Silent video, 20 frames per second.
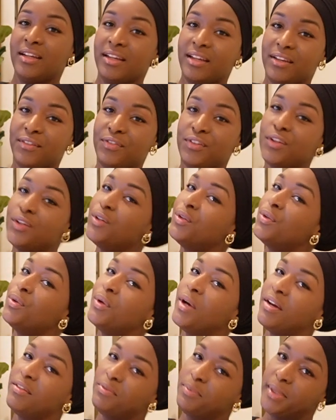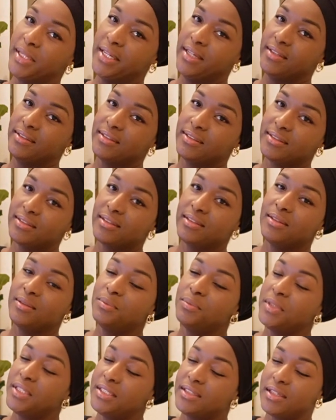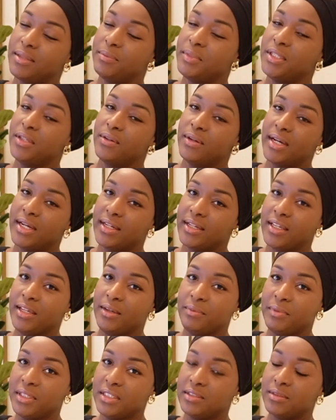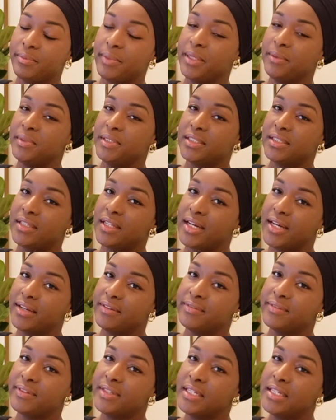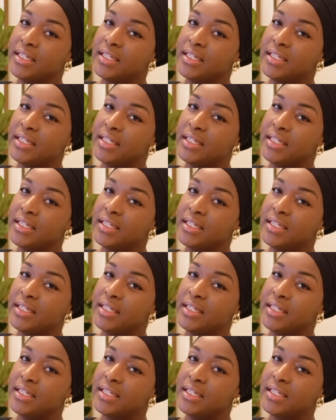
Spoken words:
If you have plants, please let me know how to keep these babies alive.